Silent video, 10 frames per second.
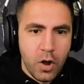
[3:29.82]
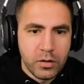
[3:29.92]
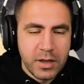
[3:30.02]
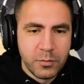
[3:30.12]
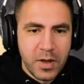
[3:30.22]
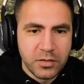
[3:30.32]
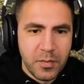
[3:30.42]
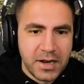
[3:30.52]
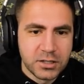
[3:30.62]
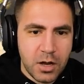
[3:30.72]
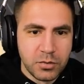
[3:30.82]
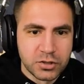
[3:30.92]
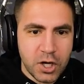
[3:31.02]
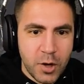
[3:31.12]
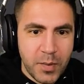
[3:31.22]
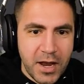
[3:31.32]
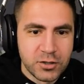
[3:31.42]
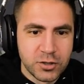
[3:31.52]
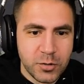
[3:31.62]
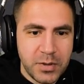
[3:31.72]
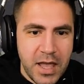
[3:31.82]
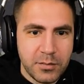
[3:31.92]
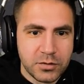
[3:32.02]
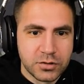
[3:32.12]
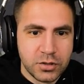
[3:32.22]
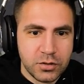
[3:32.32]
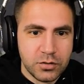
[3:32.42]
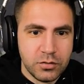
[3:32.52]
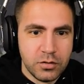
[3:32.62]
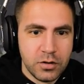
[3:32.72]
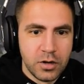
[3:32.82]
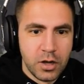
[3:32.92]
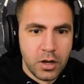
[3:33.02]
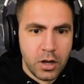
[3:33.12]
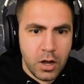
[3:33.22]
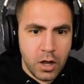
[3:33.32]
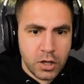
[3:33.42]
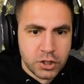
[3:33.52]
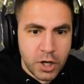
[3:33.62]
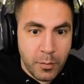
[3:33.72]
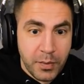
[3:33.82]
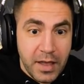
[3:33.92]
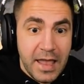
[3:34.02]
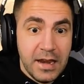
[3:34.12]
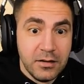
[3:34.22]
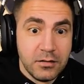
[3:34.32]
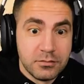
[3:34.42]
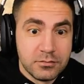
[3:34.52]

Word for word: Okay, with my double jump, I should be able to jump in.